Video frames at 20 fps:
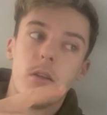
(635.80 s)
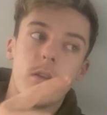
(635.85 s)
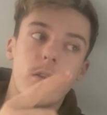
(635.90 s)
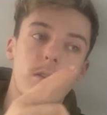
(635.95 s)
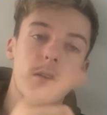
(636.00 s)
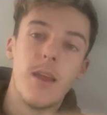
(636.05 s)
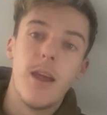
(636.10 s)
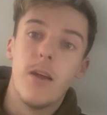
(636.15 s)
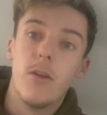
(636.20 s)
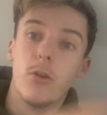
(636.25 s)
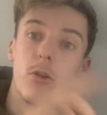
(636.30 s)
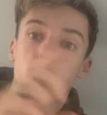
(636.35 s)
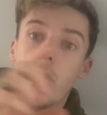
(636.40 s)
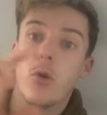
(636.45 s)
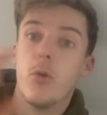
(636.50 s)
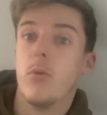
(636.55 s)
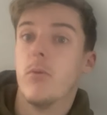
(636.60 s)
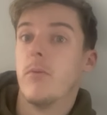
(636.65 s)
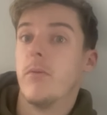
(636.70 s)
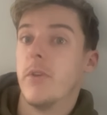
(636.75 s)
tail cone
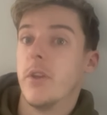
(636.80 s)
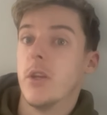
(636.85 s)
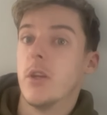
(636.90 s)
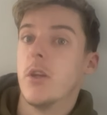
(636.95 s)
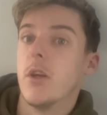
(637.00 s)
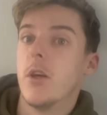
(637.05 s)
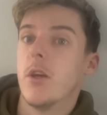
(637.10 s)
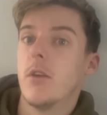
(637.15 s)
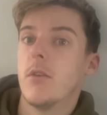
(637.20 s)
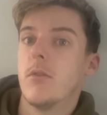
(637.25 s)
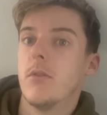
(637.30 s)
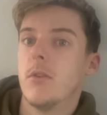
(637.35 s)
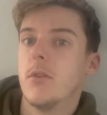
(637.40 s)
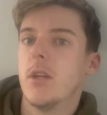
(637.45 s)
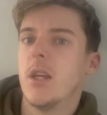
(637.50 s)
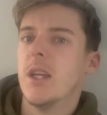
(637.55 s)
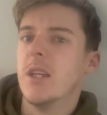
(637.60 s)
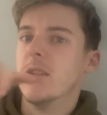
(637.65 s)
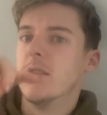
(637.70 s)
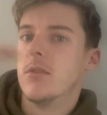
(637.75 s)

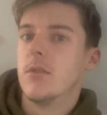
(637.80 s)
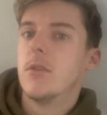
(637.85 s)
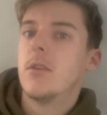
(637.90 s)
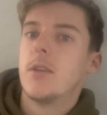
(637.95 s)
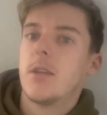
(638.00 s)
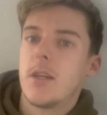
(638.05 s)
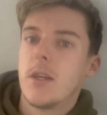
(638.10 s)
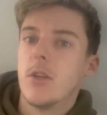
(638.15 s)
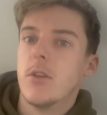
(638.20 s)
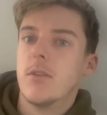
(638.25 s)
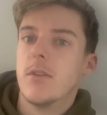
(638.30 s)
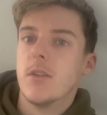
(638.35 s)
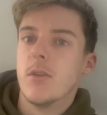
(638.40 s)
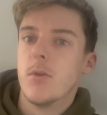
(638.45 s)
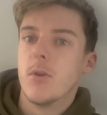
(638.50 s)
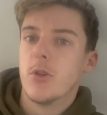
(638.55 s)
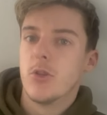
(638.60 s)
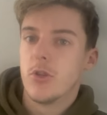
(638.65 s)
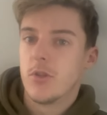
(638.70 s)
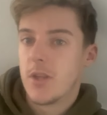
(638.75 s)
is continuing,
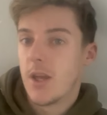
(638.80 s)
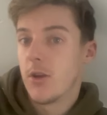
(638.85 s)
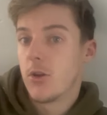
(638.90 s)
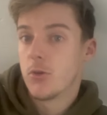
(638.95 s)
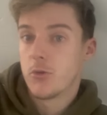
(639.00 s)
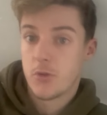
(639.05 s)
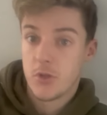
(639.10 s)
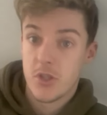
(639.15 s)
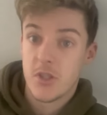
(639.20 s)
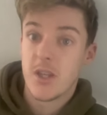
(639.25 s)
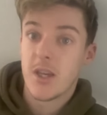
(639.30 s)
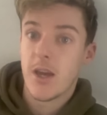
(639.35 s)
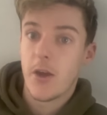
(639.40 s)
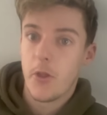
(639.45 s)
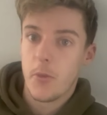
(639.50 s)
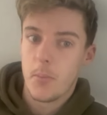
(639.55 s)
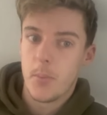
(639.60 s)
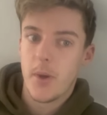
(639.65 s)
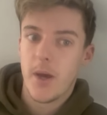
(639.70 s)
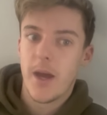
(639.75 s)
because the tail cone is going to stick out
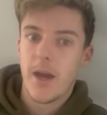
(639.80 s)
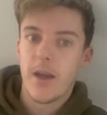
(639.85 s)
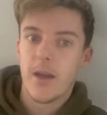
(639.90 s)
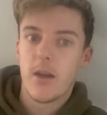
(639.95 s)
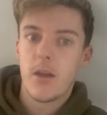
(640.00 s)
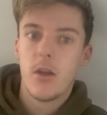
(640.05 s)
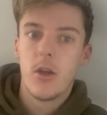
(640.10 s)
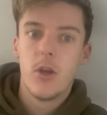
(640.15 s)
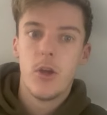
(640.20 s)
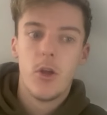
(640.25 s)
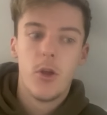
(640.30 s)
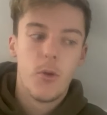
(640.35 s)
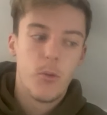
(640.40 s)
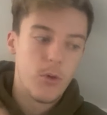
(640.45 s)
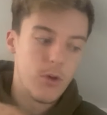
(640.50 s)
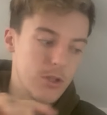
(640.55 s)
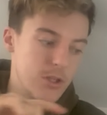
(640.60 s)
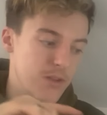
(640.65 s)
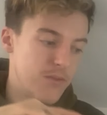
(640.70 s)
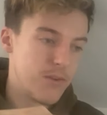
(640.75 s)
the back.
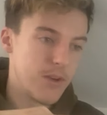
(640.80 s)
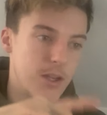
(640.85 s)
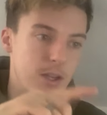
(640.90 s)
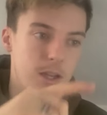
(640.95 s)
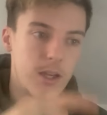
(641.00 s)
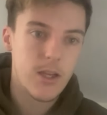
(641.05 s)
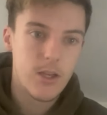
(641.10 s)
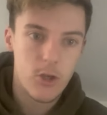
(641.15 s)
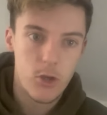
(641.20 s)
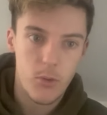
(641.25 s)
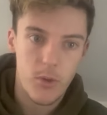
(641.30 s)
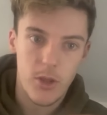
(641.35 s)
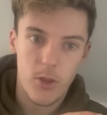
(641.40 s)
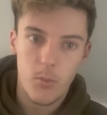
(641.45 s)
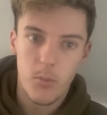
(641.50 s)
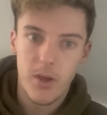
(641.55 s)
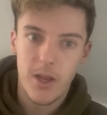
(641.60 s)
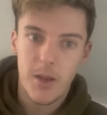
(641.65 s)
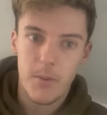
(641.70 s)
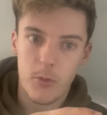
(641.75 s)
Whereas if I do it the
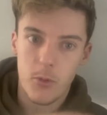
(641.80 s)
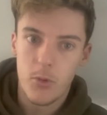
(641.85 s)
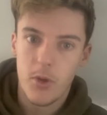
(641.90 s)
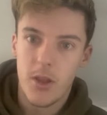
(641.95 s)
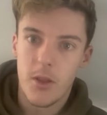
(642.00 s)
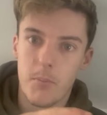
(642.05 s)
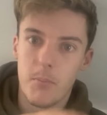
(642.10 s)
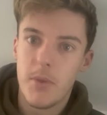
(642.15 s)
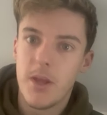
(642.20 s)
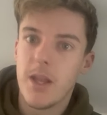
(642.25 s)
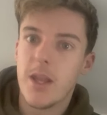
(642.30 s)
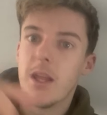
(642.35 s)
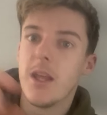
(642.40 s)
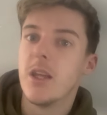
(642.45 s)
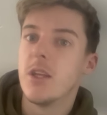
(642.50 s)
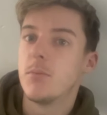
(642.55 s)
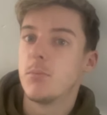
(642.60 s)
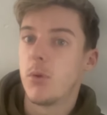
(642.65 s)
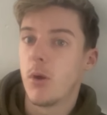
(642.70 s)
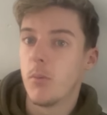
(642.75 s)
way I'm doing it at the minute,
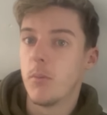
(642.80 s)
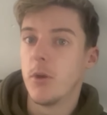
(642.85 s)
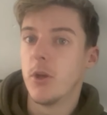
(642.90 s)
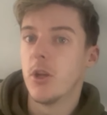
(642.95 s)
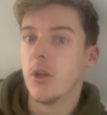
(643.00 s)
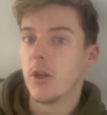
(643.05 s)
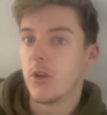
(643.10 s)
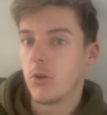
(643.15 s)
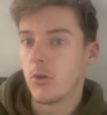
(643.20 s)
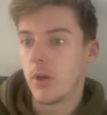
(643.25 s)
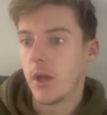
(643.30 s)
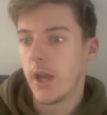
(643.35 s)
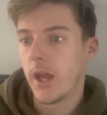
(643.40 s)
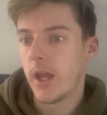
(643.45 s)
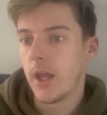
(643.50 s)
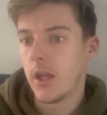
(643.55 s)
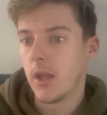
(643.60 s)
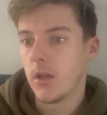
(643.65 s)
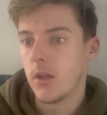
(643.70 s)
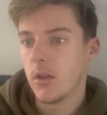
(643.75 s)
it's probably going to
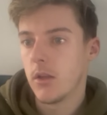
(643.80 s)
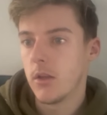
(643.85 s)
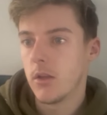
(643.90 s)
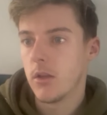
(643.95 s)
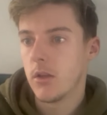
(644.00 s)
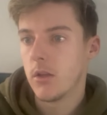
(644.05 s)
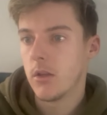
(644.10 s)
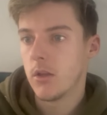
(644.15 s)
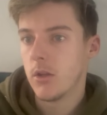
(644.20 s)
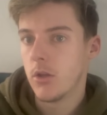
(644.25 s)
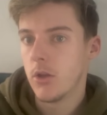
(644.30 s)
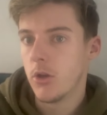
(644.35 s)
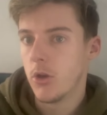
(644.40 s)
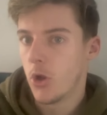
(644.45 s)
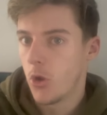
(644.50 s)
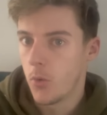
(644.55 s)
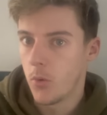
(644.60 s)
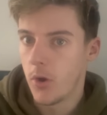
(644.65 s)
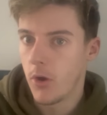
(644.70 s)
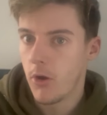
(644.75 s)
create
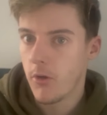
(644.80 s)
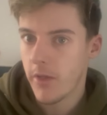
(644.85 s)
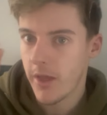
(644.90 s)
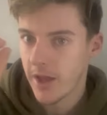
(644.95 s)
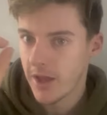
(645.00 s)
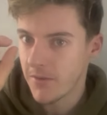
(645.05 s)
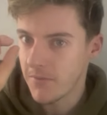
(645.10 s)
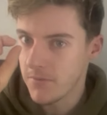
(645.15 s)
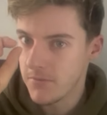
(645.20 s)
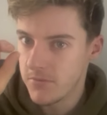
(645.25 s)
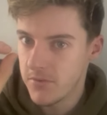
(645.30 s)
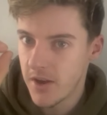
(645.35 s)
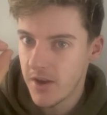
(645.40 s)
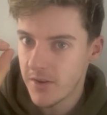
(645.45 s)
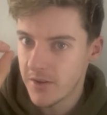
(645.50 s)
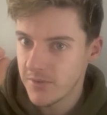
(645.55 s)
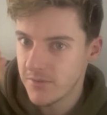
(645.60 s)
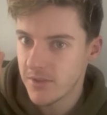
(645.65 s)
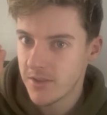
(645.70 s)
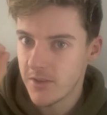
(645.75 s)
like a
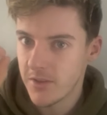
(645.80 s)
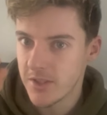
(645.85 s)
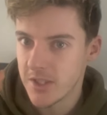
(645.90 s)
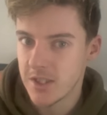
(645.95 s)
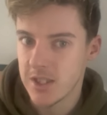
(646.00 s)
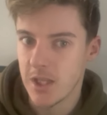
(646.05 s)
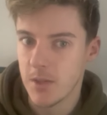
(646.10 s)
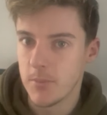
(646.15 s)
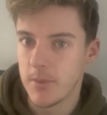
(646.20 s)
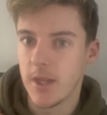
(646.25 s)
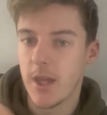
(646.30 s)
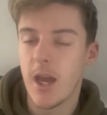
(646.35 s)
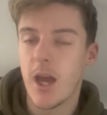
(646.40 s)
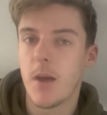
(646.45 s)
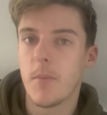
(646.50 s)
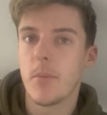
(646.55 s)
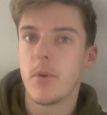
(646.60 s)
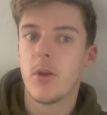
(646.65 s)
very, very slim gap,